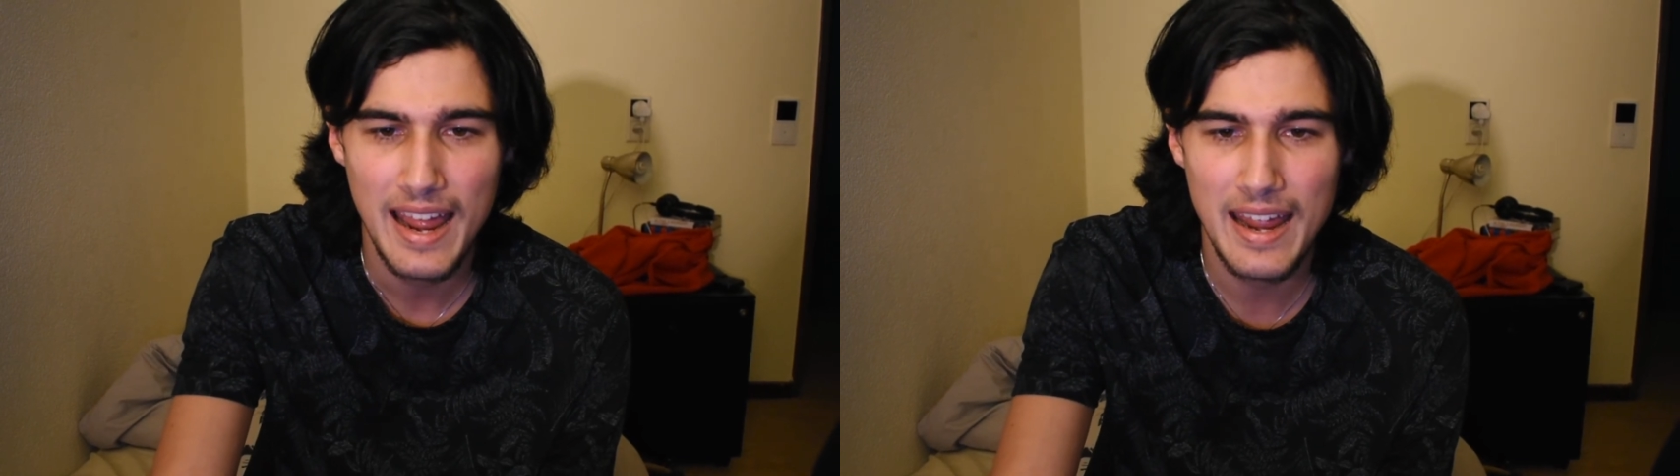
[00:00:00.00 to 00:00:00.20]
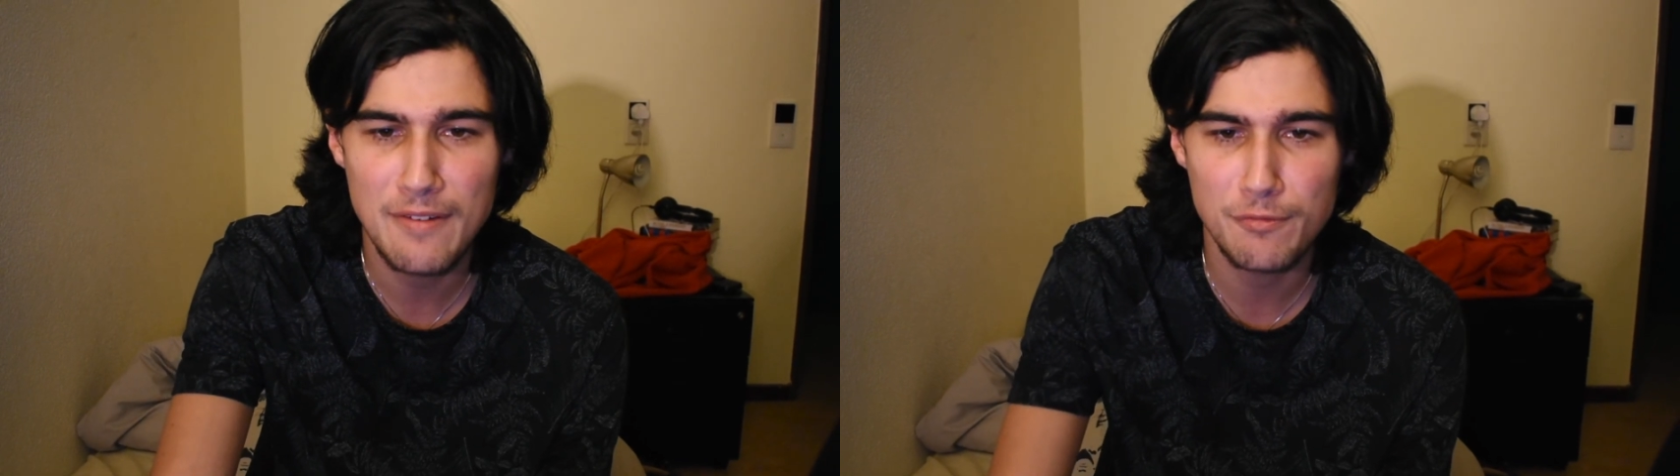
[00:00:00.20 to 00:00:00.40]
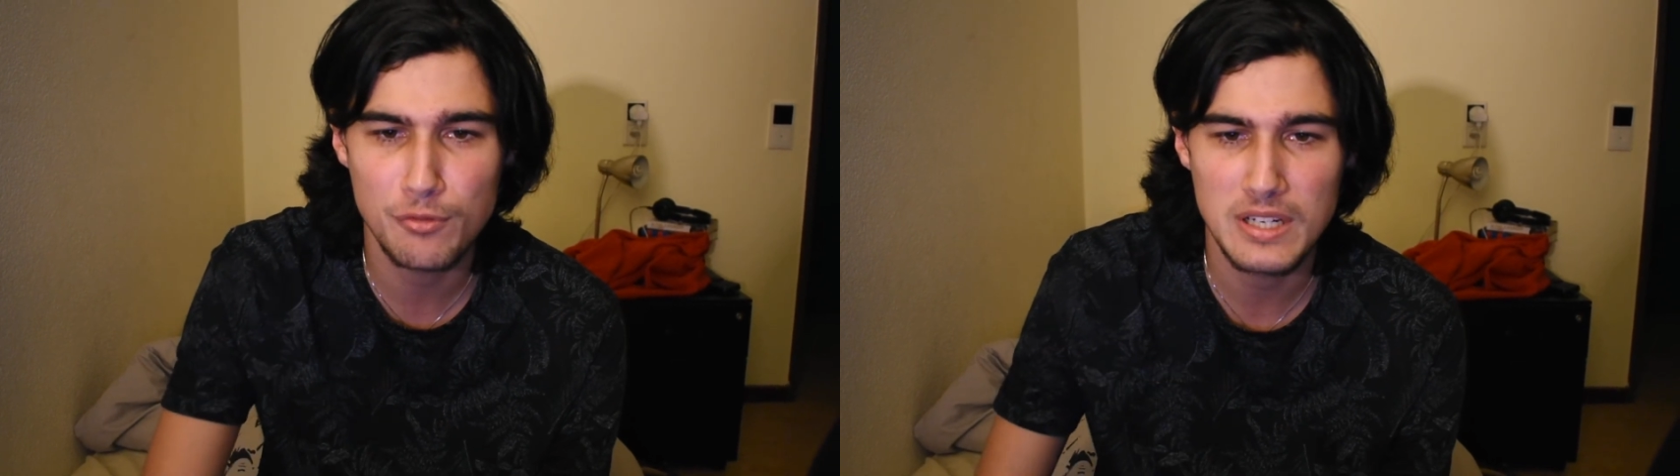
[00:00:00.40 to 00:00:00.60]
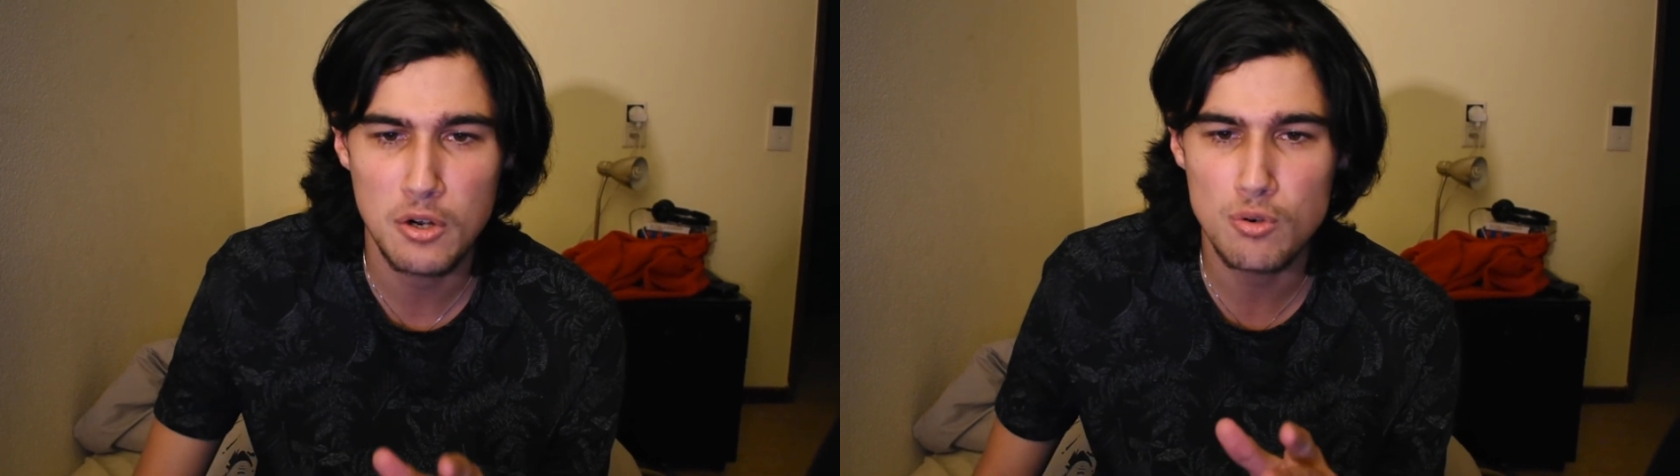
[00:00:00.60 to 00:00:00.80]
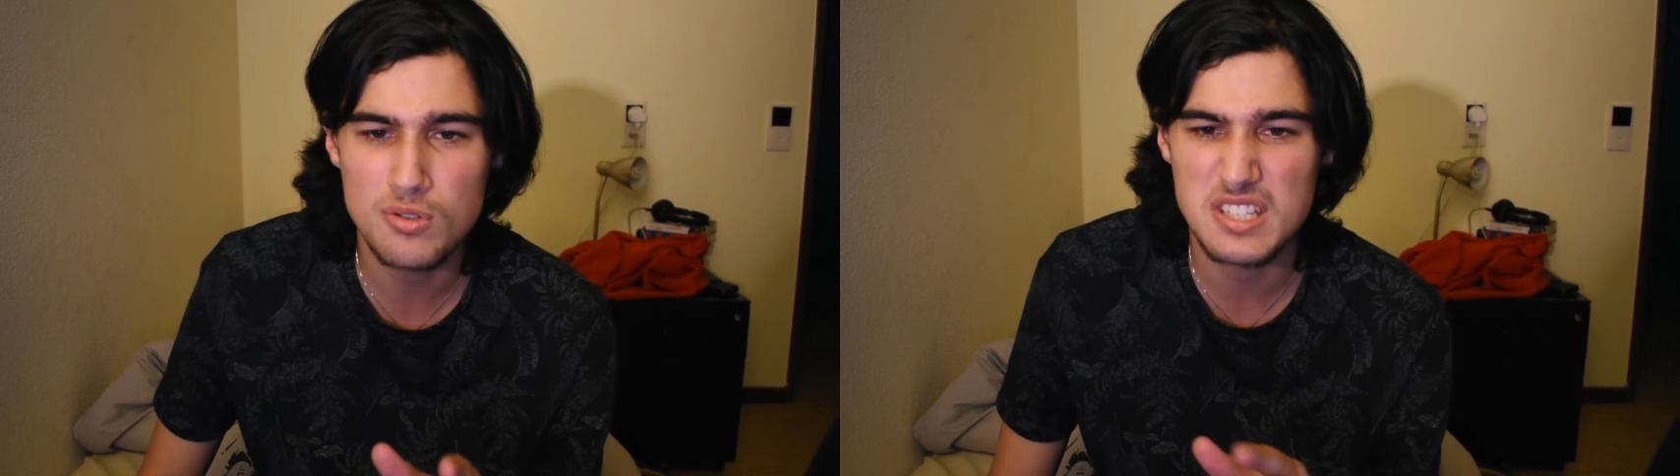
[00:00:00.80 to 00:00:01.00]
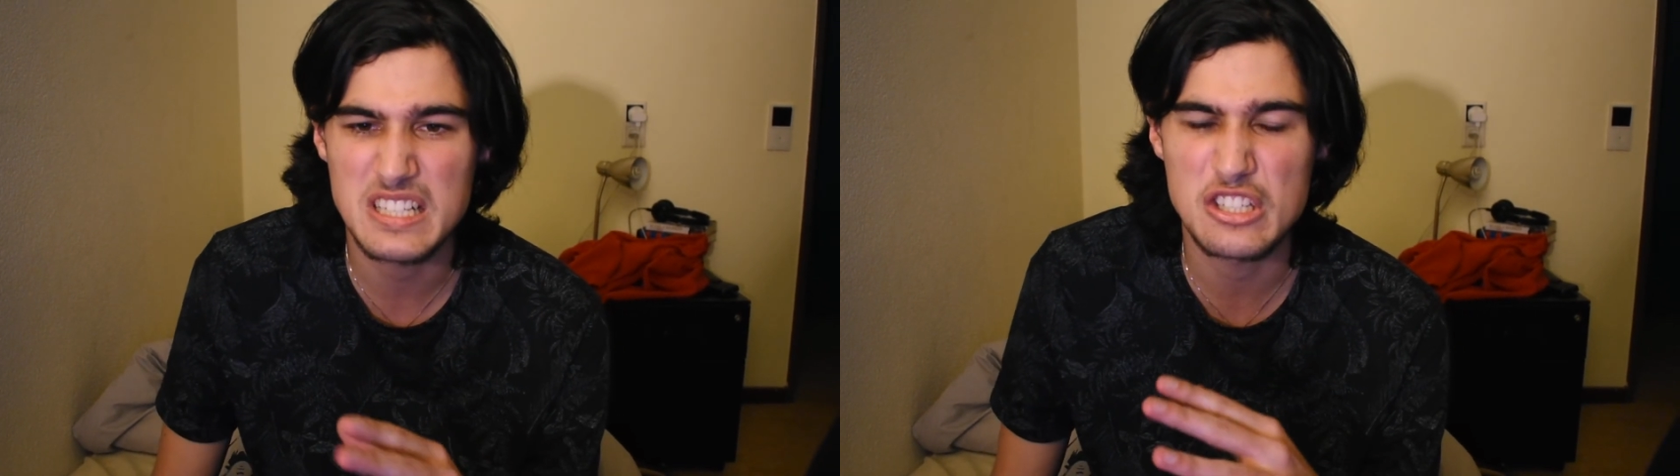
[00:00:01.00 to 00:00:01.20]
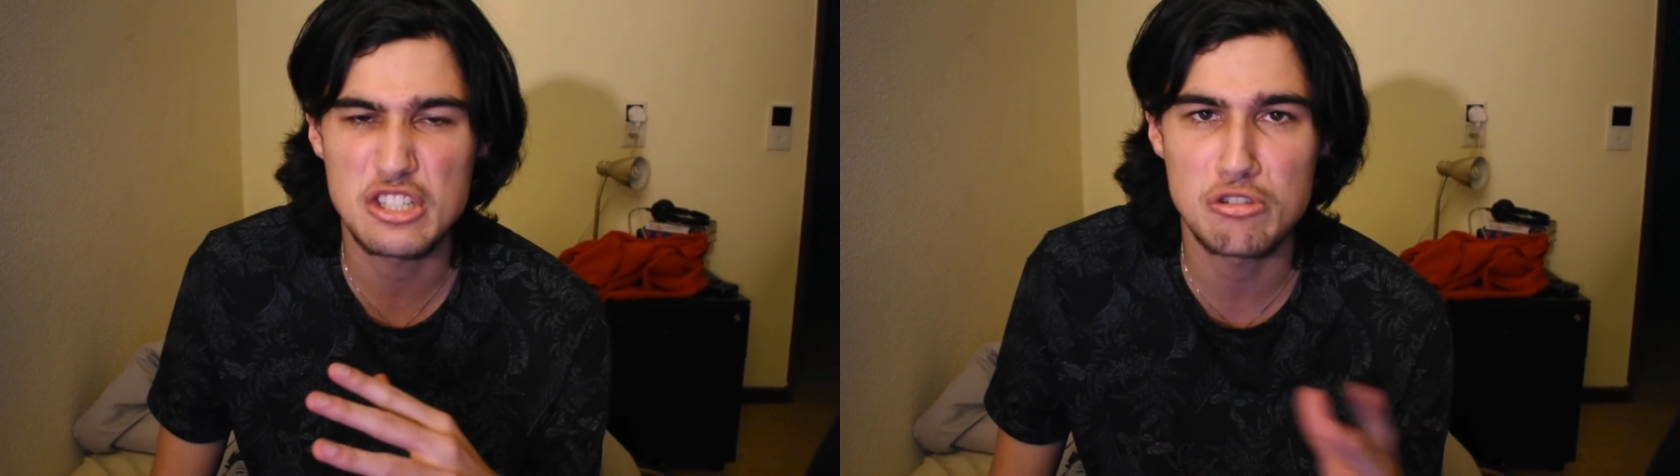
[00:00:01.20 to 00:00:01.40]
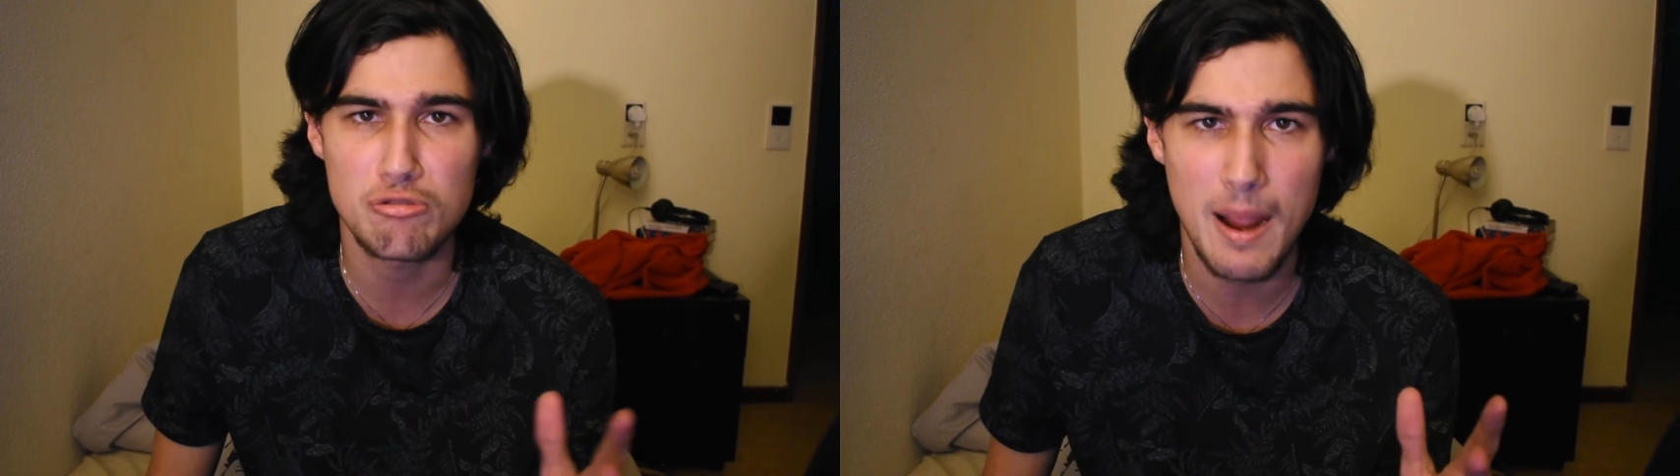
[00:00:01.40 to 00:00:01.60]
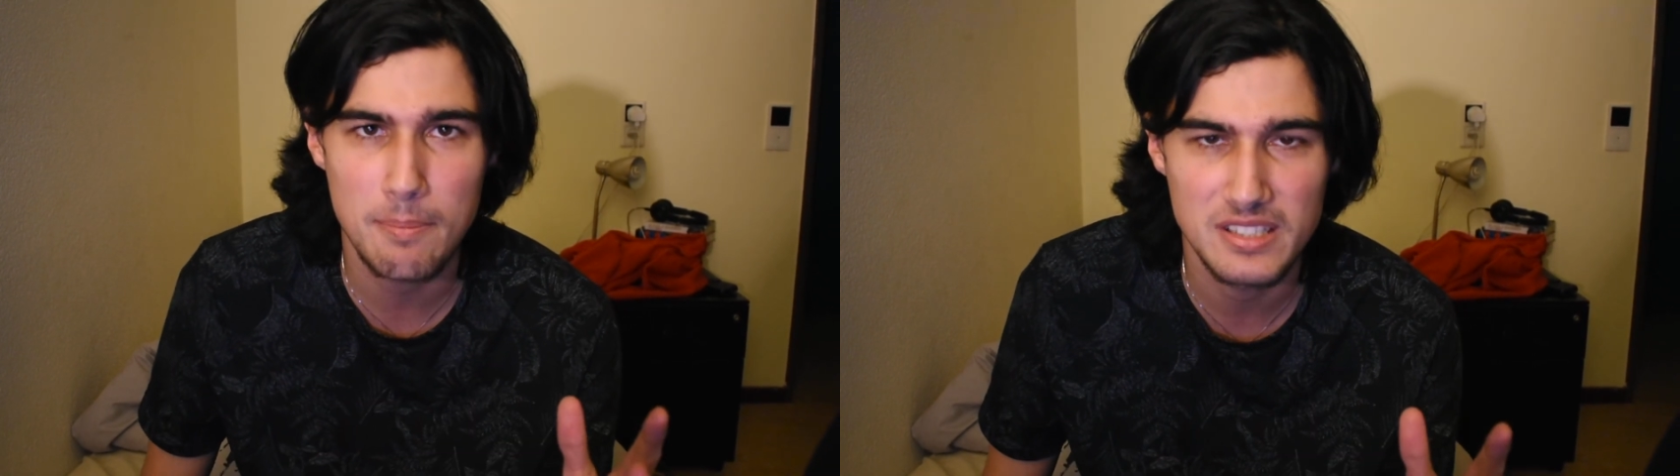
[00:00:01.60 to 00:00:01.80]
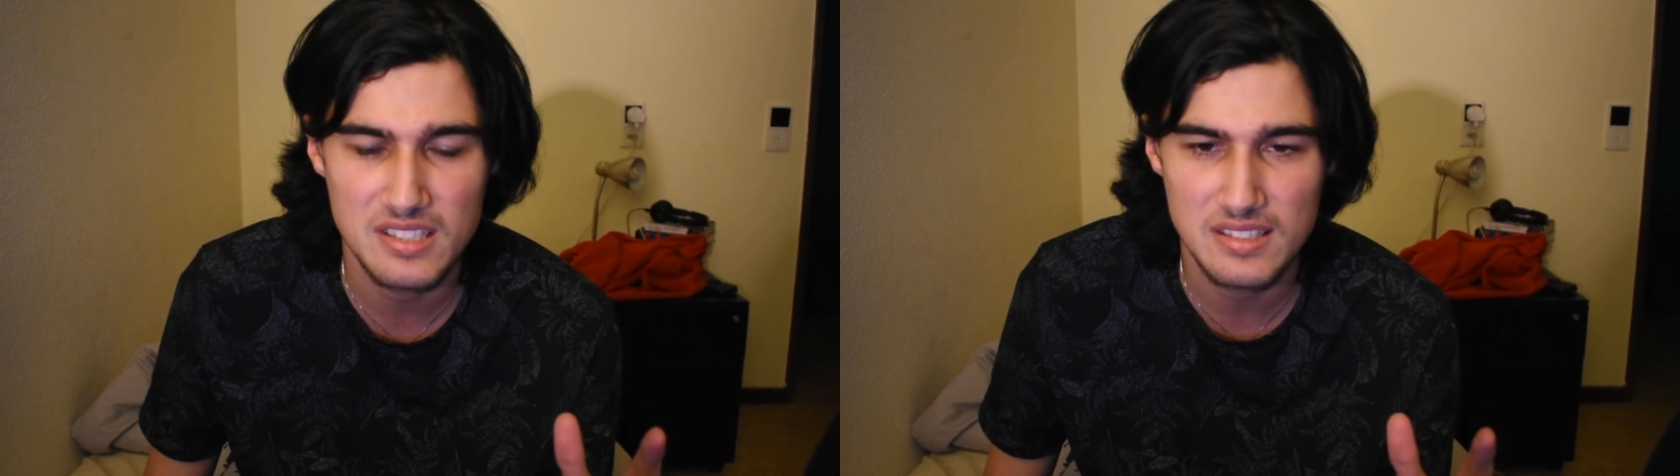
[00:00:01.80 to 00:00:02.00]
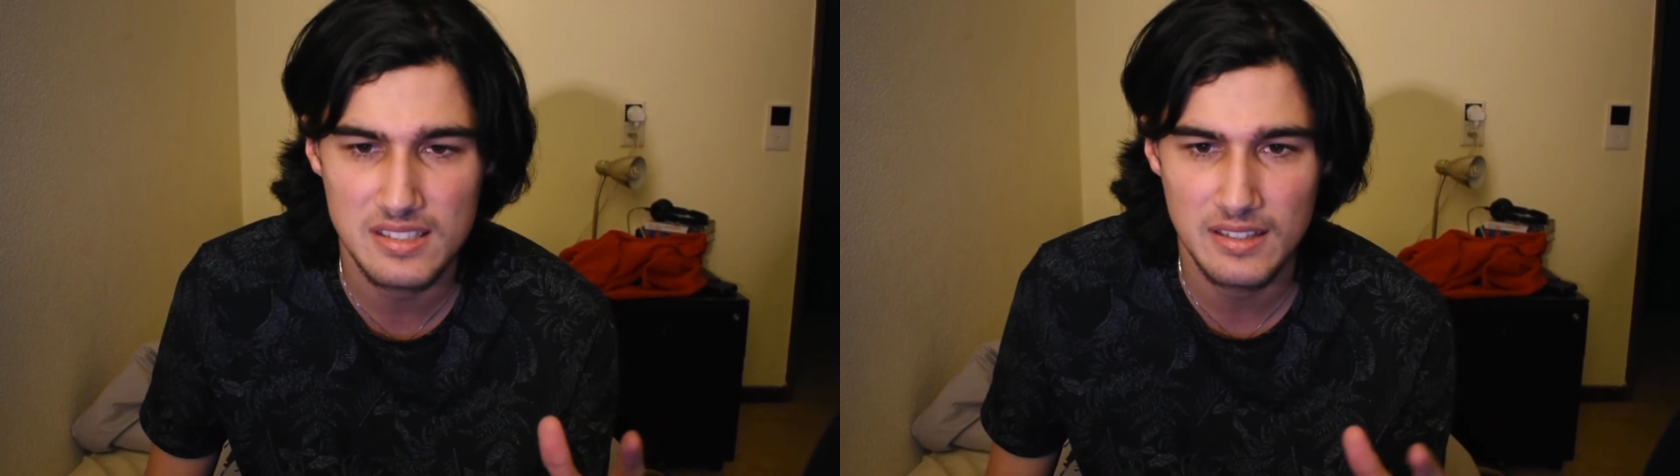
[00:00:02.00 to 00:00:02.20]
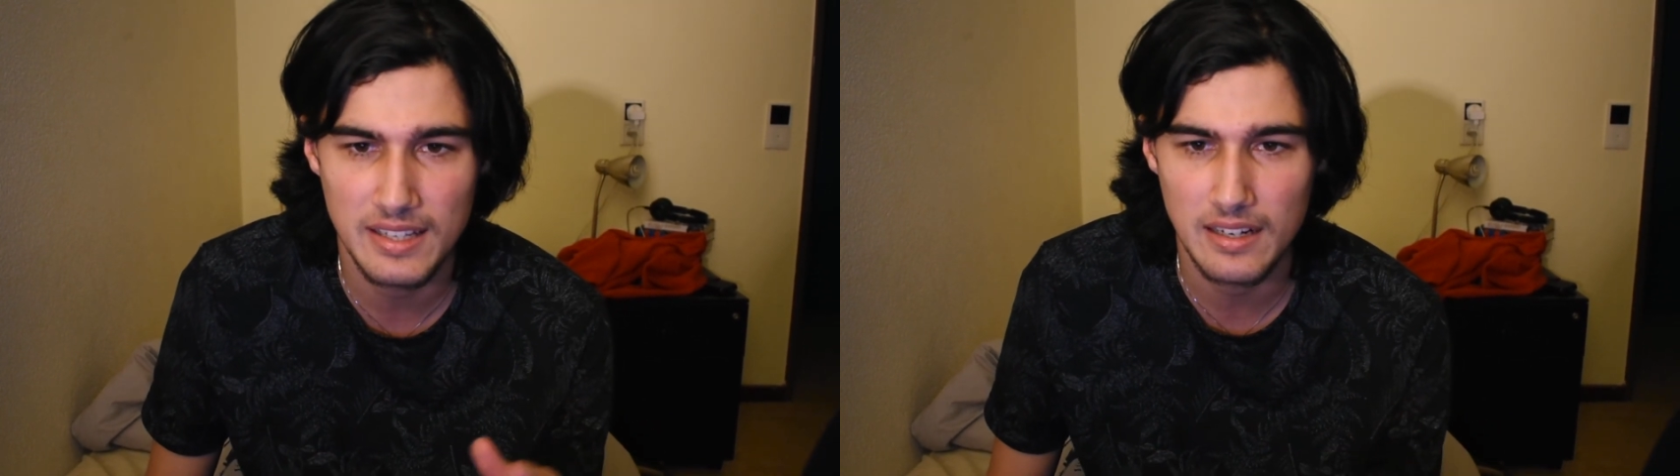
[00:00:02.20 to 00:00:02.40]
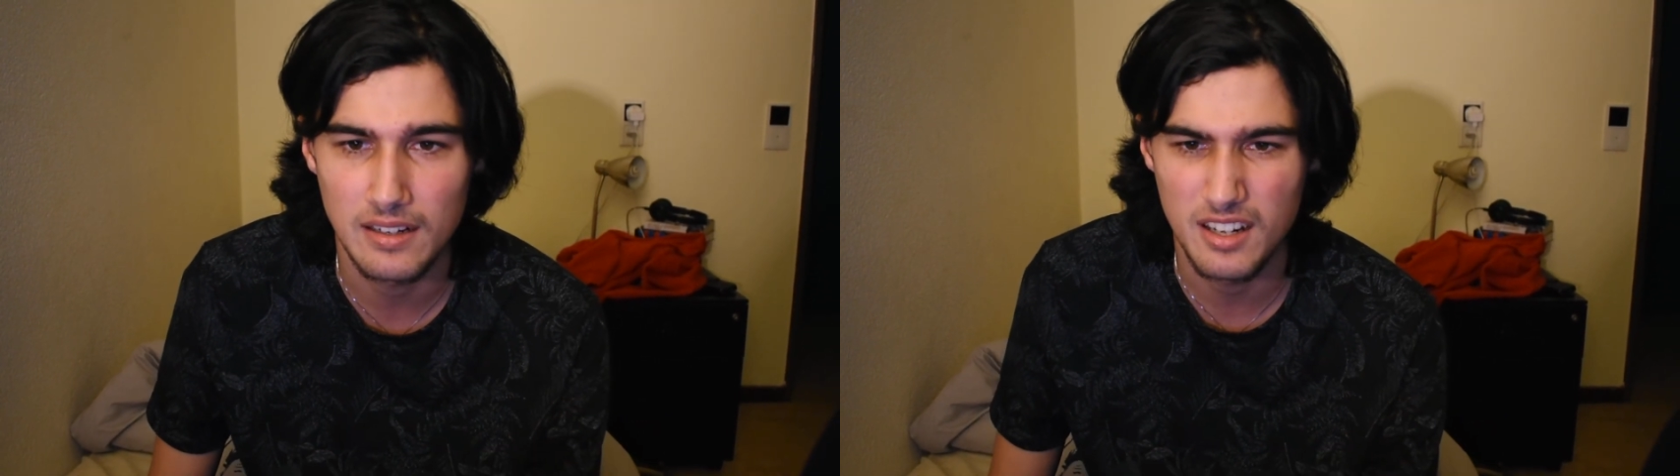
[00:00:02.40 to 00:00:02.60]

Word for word: Every haunting scrap is a snigger,